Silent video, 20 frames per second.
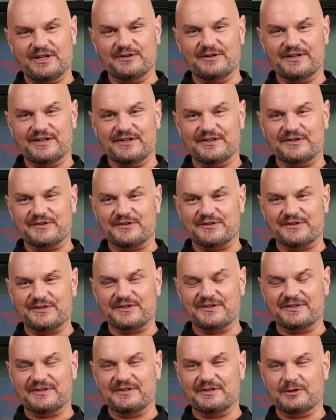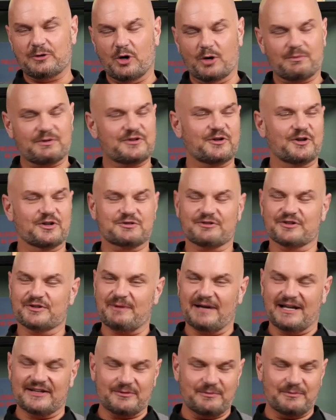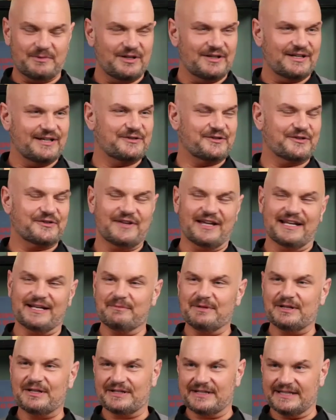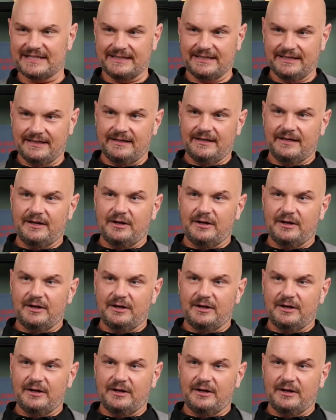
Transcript: viewed as corporate social responsibility, sustainability.